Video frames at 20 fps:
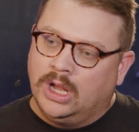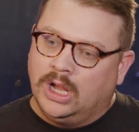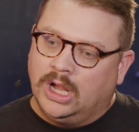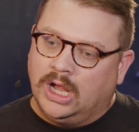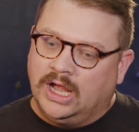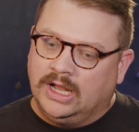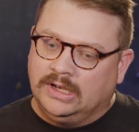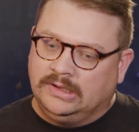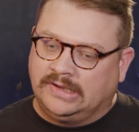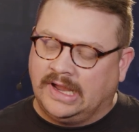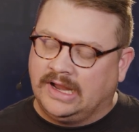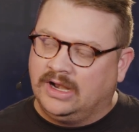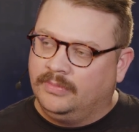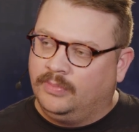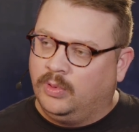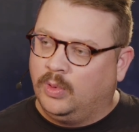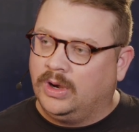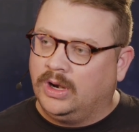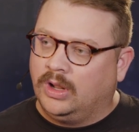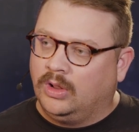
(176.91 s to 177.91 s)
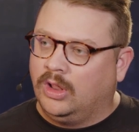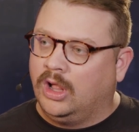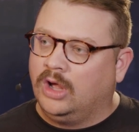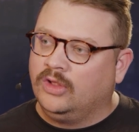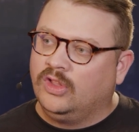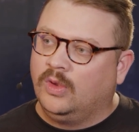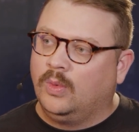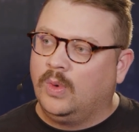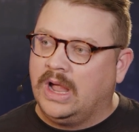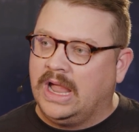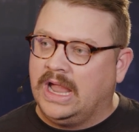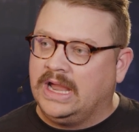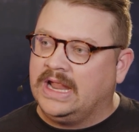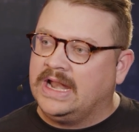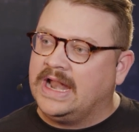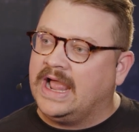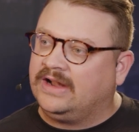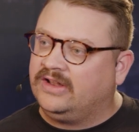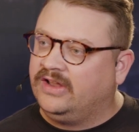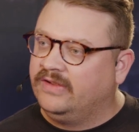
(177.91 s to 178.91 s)
data point along the way,
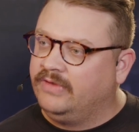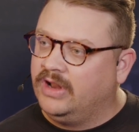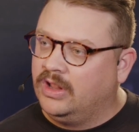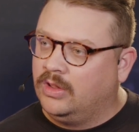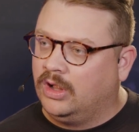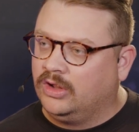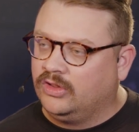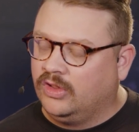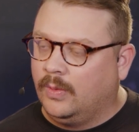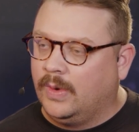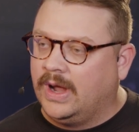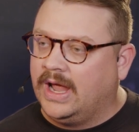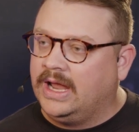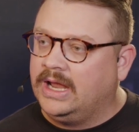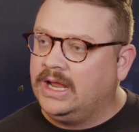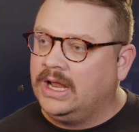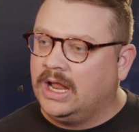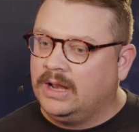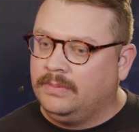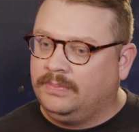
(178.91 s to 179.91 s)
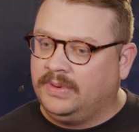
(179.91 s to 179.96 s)
and activity along the way, and